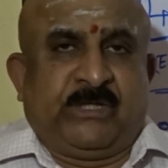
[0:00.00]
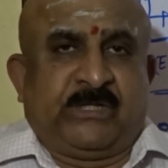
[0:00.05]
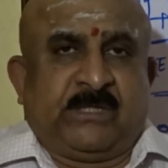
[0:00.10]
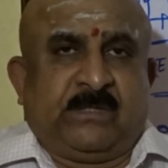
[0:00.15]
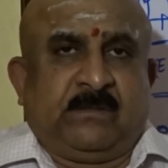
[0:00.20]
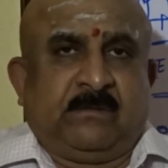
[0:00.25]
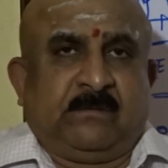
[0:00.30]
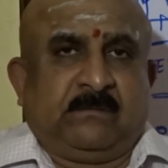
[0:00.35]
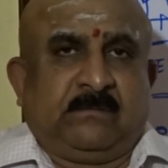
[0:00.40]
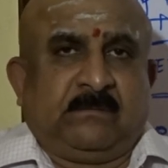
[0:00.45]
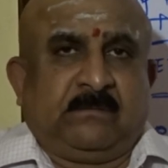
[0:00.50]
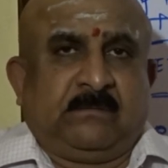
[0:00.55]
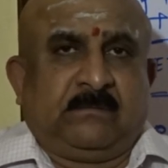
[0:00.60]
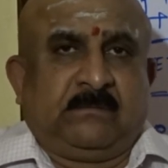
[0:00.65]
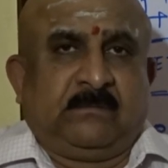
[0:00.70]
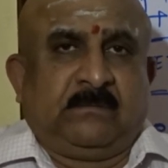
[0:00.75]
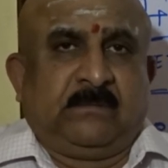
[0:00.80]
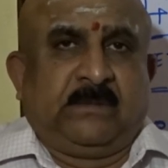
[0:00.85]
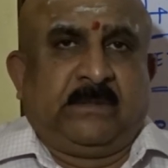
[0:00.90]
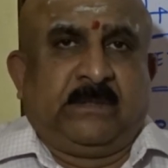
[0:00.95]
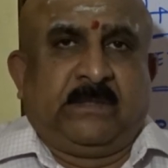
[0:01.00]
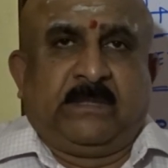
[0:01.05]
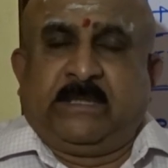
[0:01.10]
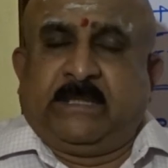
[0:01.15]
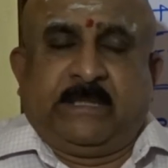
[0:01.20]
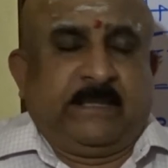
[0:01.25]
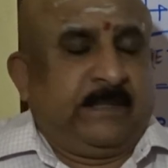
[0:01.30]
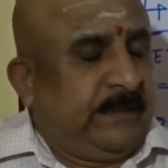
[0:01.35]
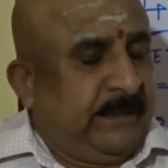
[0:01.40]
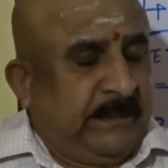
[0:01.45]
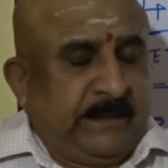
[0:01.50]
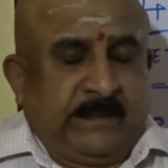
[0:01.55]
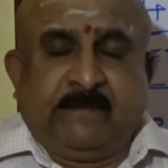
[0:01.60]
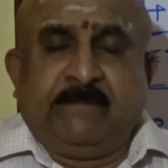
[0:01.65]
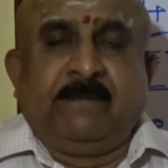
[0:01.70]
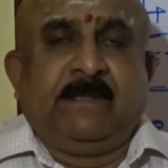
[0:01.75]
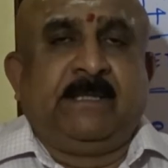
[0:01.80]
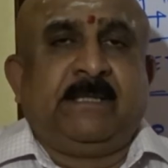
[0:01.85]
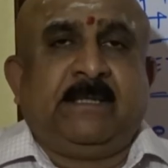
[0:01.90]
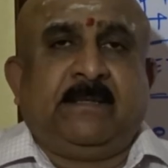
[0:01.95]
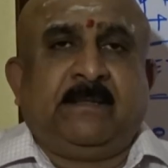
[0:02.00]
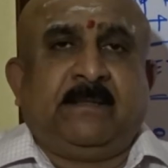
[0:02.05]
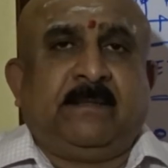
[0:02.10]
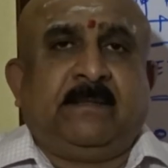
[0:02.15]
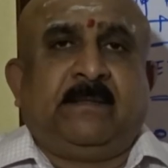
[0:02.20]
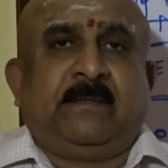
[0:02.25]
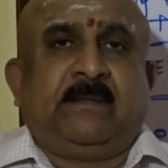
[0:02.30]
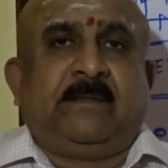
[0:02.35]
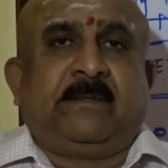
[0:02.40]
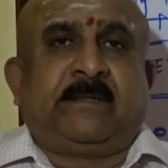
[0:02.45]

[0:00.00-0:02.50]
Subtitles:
Education. He will